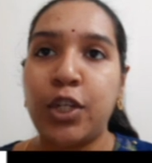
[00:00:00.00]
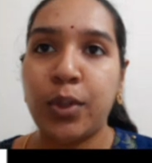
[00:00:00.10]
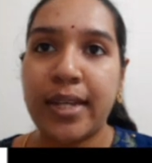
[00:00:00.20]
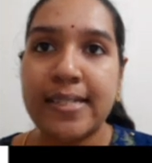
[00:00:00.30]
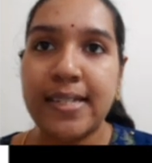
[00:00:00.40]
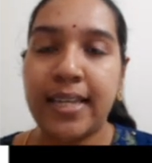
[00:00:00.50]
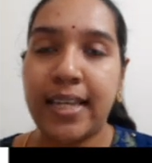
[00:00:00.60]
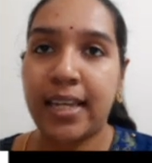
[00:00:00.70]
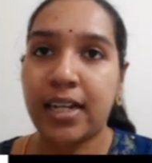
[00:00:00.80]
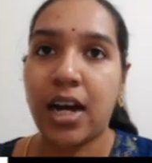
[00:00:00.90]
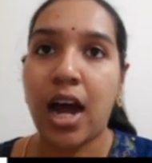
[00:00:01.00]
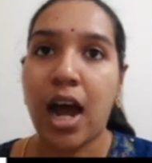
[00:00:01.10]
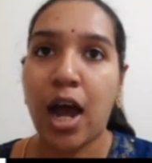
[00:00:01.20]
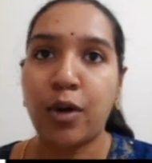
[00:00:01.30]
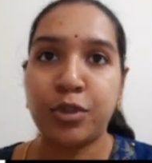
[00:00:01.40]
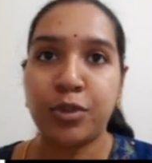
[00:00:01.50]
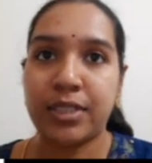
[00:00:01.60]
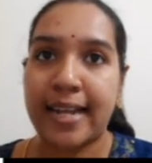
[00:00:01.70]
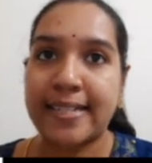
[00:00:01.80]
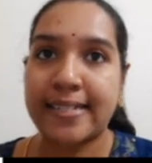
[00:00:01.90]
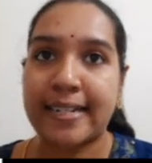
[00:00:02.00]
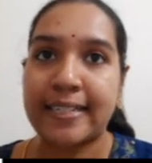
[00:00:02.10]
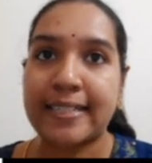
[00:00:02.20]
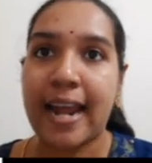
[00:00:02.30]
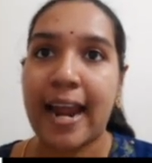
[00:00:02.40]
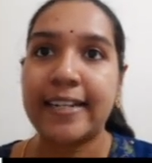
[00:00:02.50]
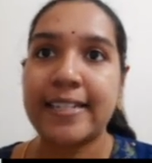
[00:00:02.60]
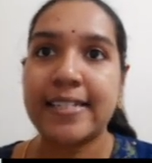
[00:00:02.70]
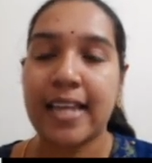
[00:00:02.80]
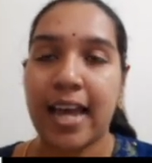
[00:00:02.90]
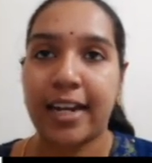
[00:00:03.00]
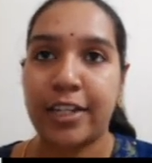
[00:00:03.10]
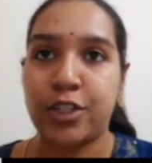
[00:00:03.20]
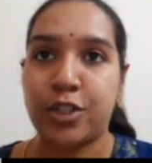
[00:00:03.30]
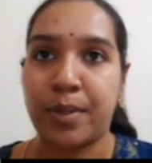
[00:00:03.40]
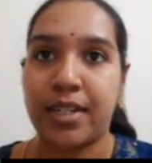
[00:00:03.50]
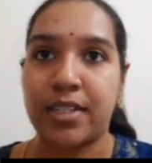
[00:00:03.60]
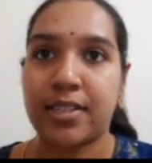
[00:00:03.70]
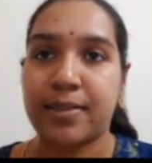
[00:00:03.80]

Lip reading: can see here how to test it and its arrangement.